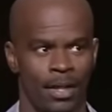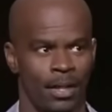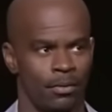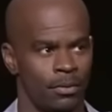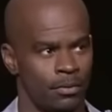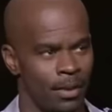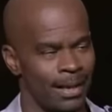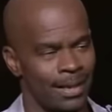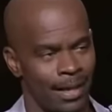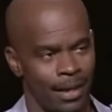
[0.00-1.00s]
Yeah, they, well,
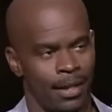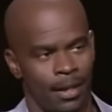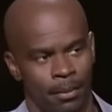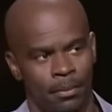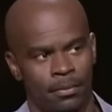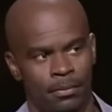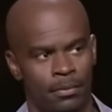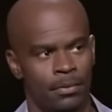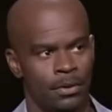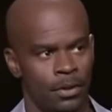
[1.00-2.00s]
that's how they come.
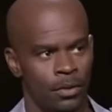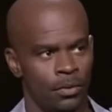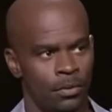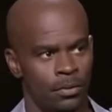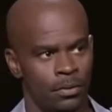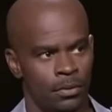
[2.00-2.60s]
It's new.